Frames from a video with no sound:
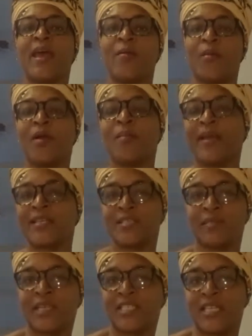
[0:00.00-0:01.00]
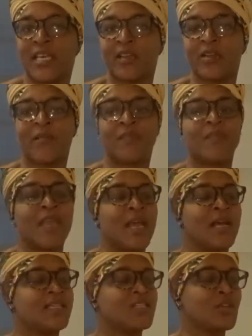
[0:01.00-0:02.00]
and welcome back to my channel.
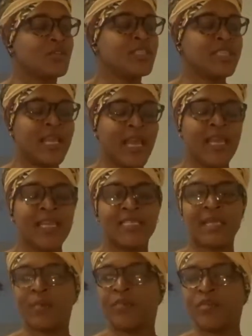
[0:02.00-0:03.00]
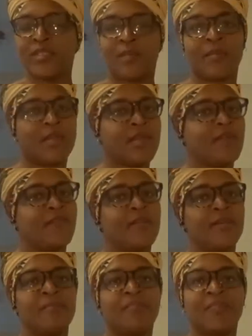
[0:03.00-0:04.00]
So today is I'm doing something
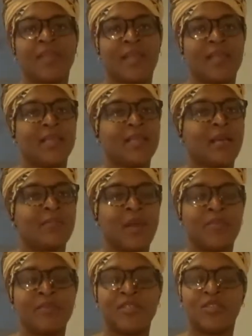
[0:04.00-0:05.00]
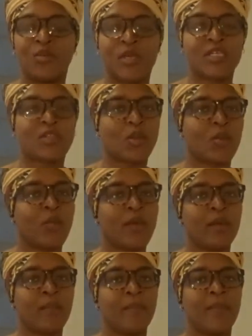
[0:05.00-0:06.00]
different. I'm, I'm just doing this on a
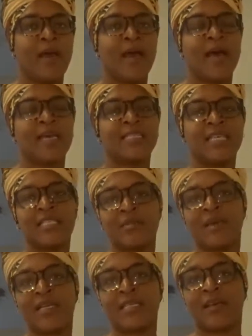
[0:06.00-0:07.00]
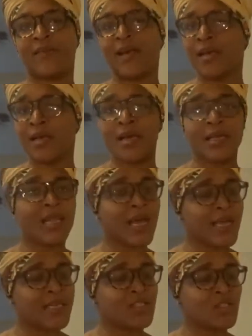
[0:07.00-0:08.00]
whim. I said to myself, I cook a
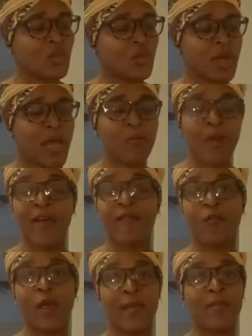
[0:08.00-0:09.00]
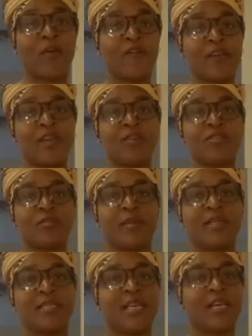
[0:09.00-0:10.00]
lot, so I will have way more videos on
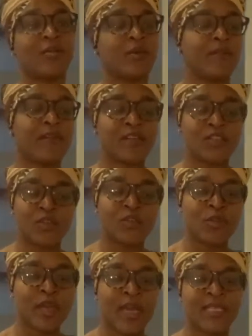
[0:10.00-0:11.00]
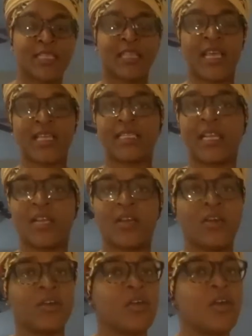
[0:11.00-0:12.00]
my channel if I show you guys the things that I
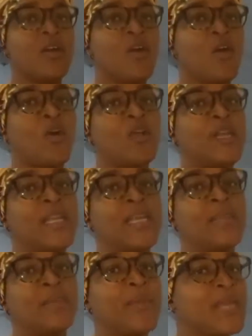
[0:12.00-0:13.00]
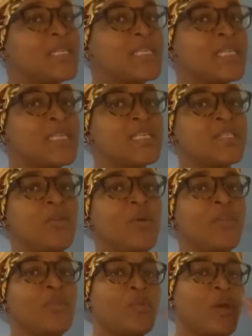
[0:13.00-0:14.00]
cook on a daily basis
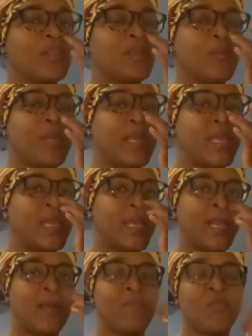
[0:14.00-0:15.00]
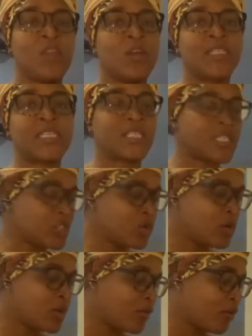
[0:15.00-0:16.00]
or throughout the week, and I, you know, because I just
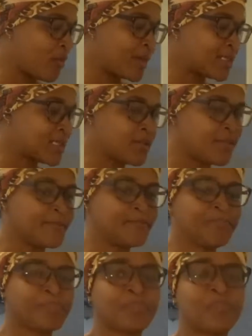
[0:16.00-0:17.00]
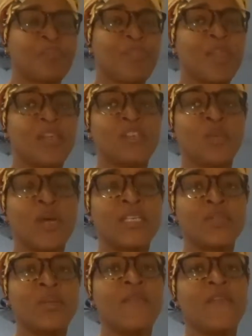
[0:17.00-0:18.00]
don't cook for myself. So I
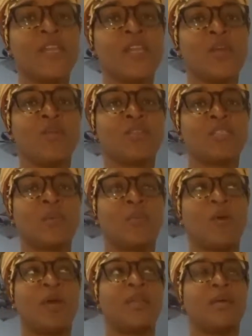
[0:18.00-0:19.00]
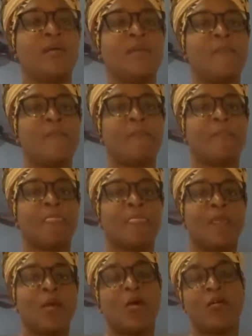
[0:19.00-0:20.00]
saw a video on someone, um,
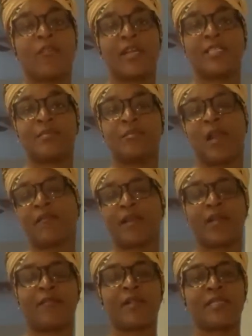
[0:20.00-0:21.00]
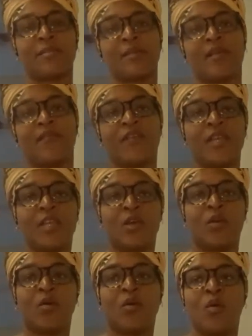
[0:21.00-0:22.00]
or recipe, well, not really a recipe, a
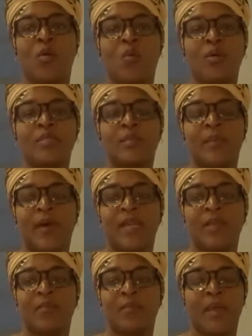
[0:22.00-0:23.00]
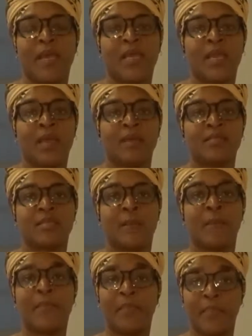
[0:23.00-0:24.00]
video with somebody making it
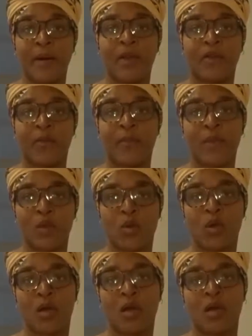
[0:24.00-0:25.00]
some buttermilk